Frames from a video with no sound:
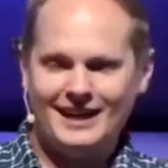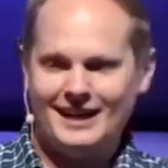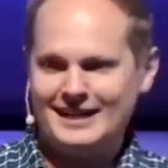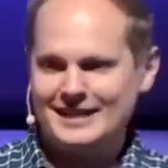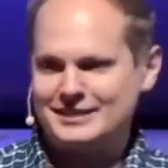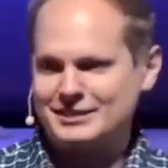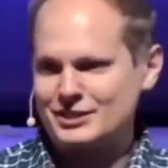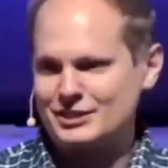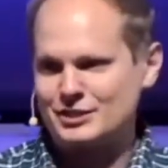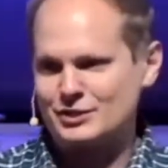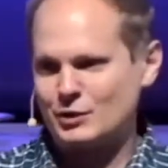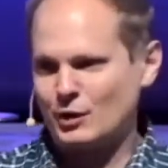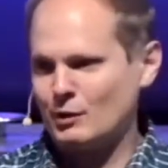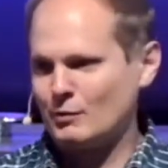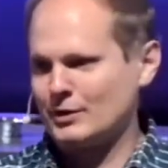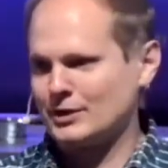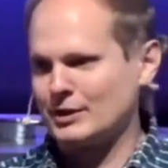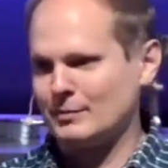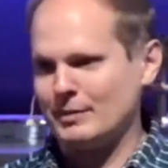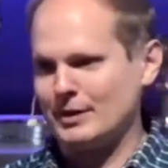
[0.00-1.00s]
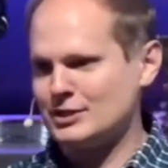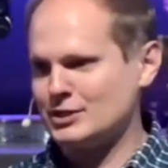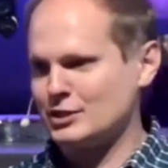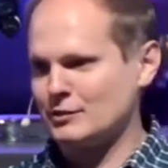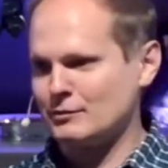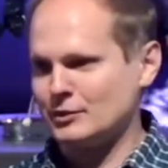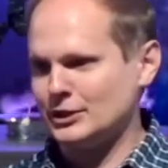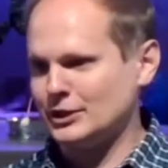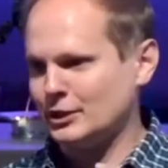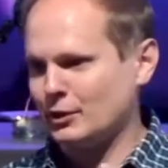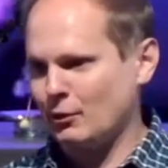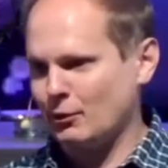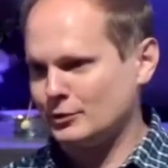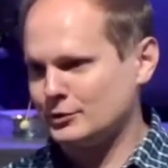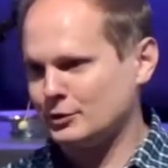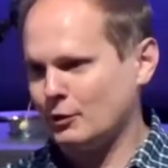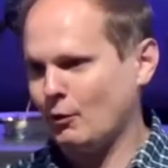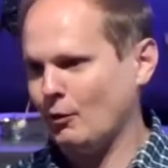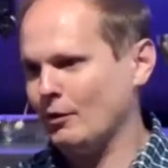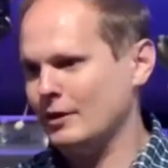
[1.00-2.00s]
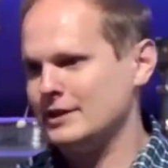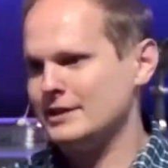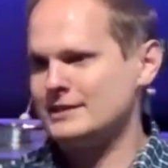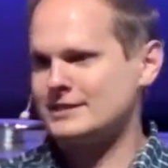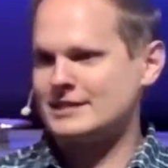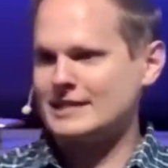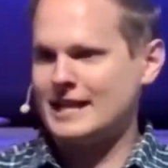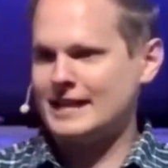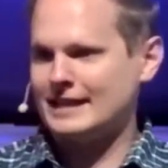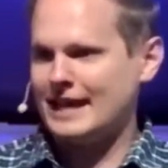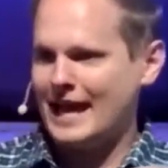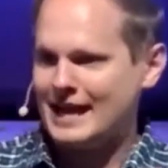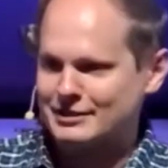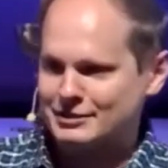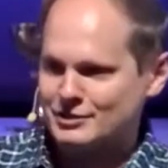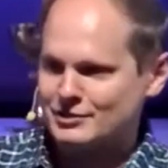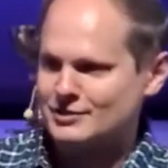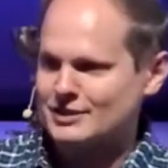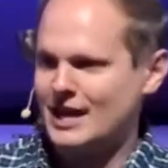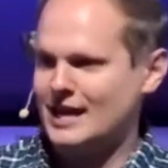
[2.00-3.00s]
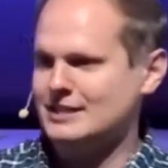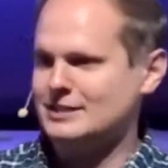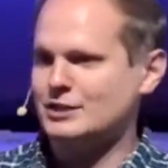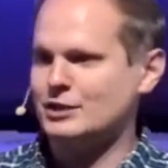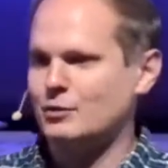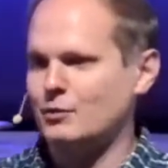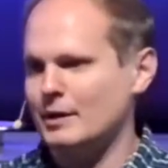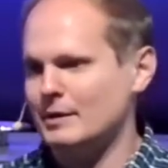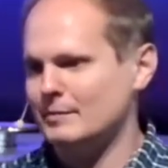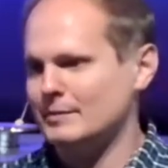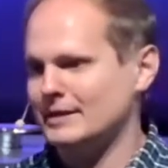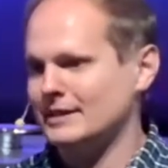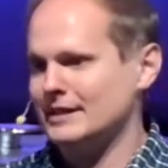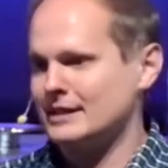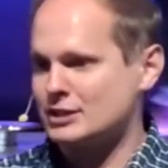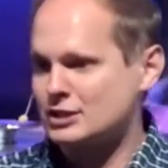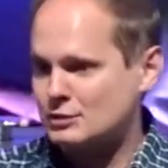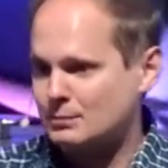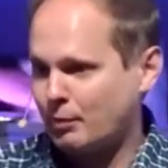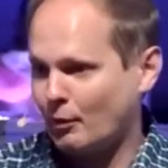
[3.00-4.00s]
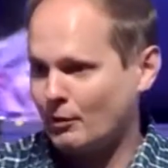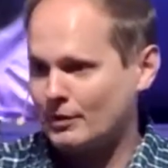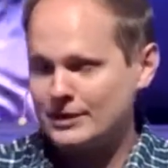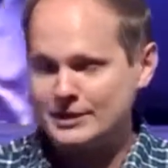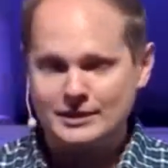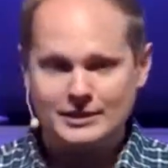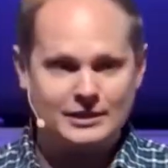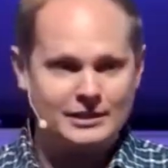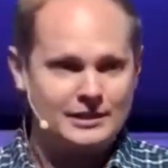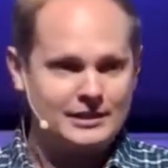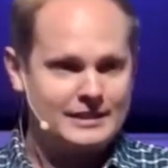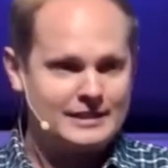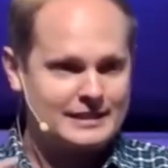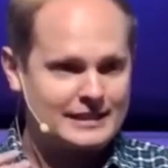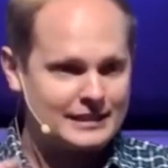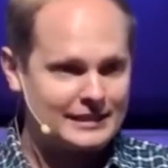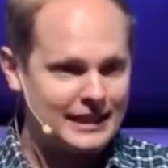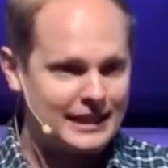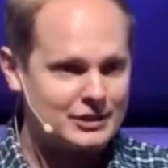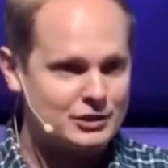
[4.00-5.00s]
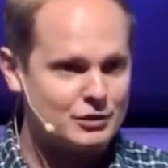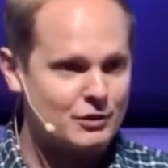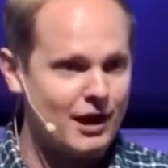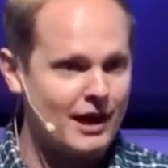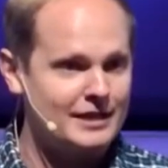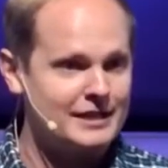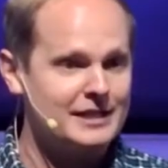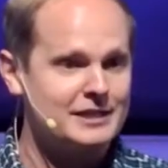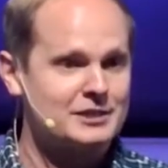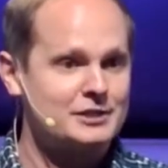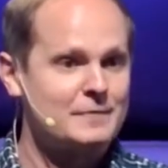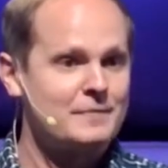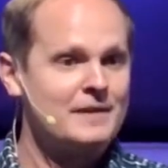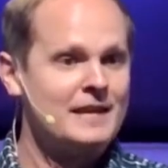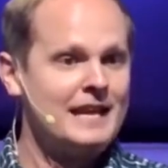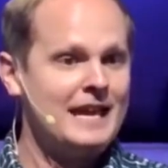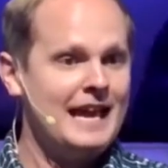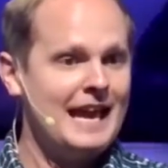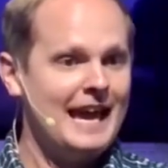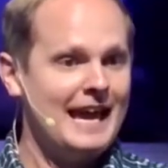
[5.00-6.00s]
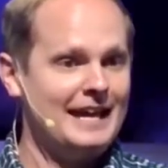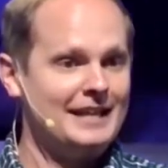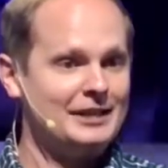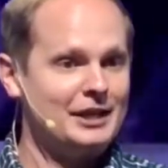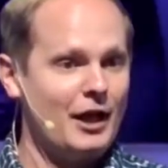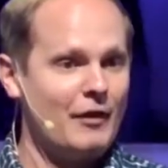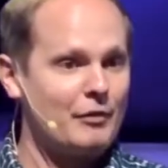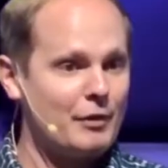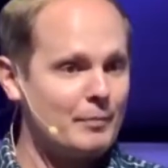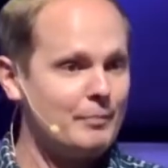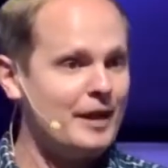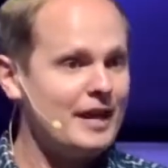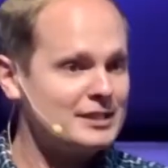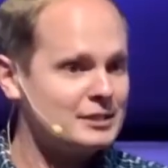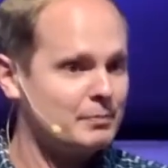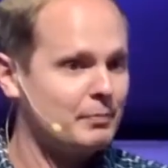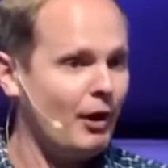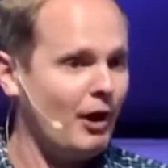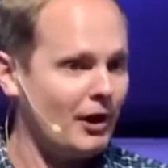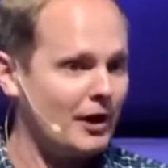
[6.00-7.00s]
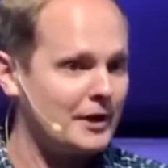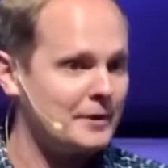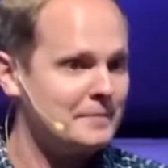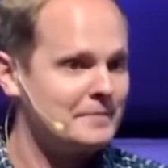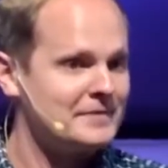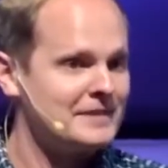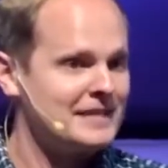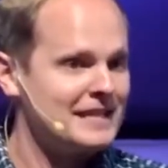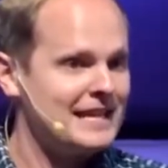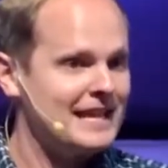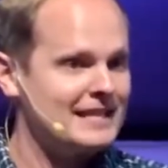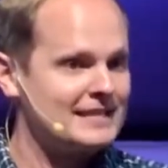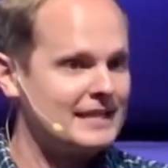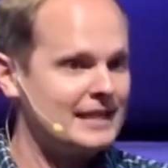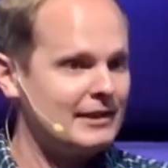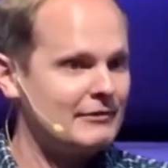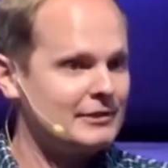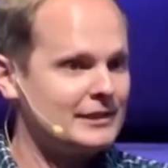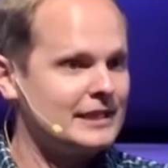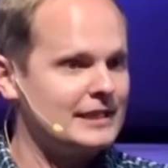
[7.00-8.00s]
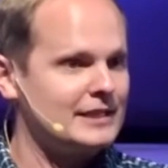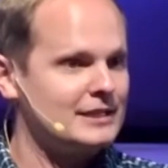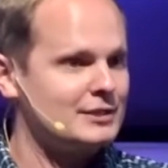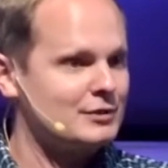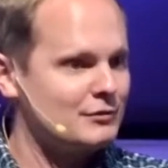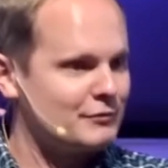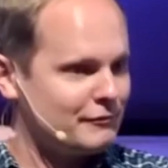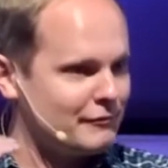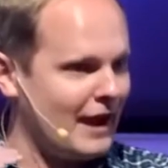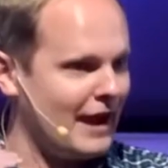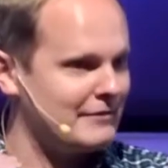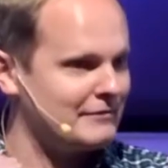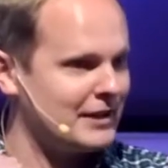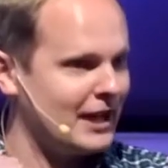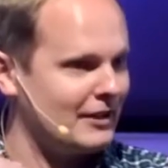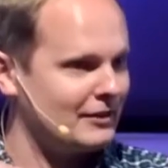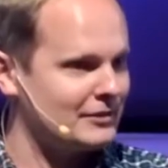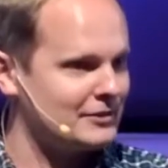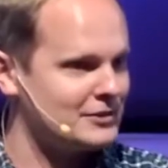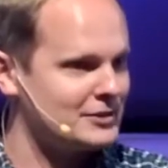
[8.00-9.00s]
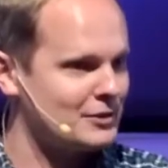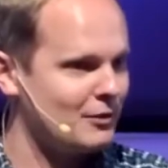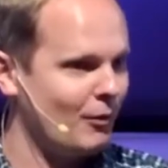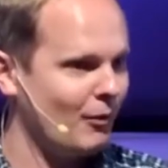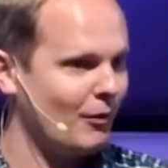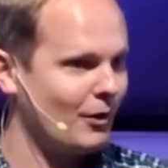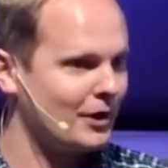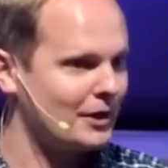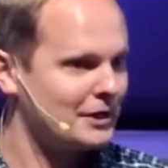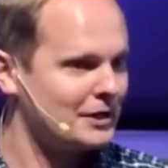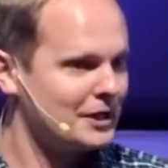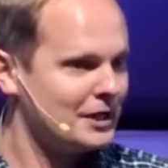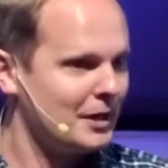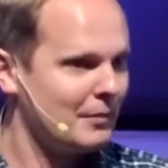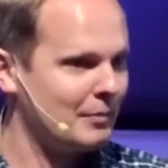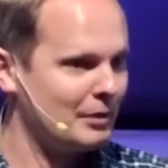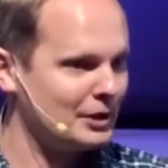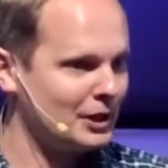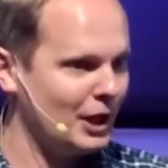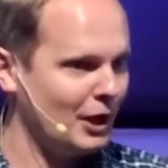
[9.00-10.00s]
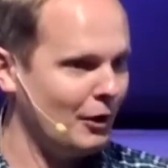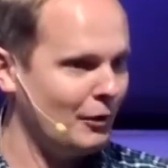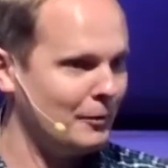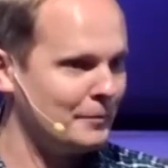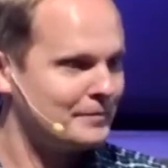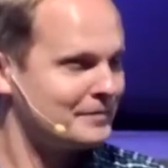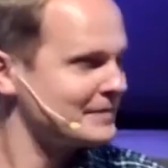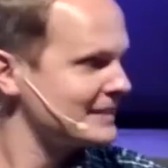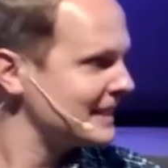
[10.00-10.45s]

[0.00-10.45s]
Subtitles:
it's a store with a bunch of really cool toys and exercise equipment and sporting goods and electronics, and the best part is that everything is $5 or below.